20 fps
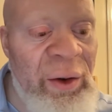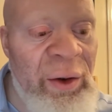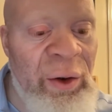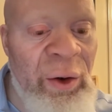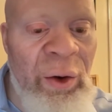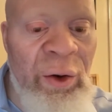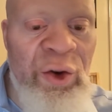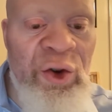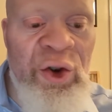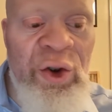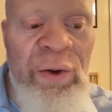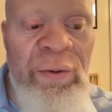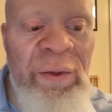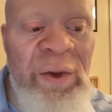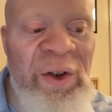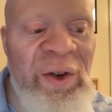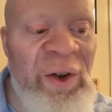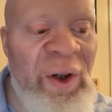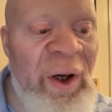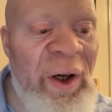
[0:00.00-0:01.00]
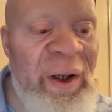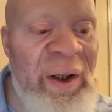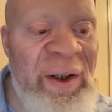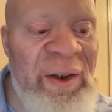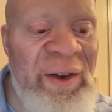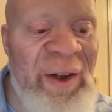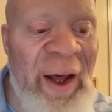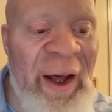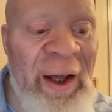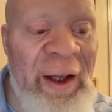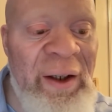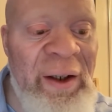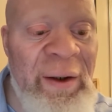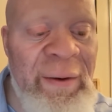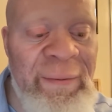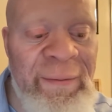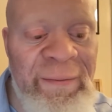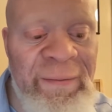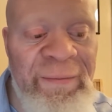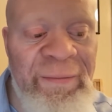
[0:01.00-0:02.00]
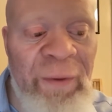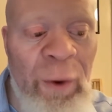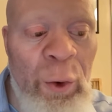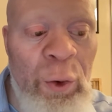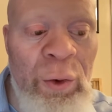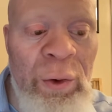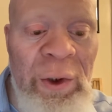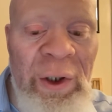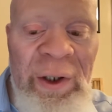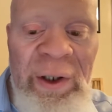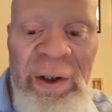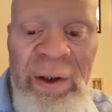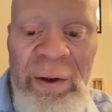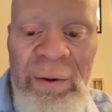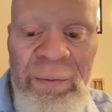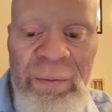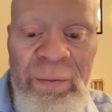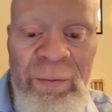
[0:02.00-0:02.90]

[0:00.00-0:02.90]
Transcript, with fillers: Costume design is Anne Foley.